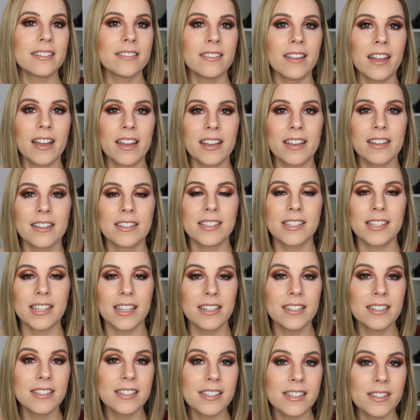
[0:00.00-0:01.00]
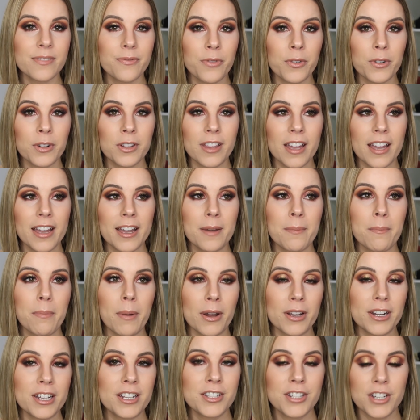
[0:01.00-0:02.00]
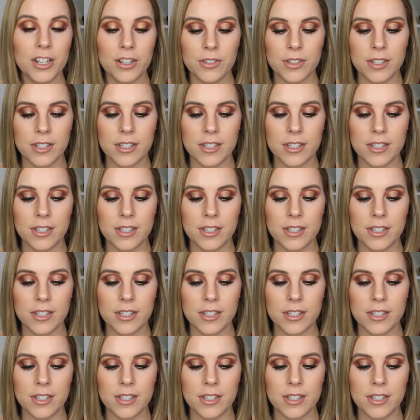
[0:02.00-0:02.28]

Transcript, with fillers: like scents for like body gels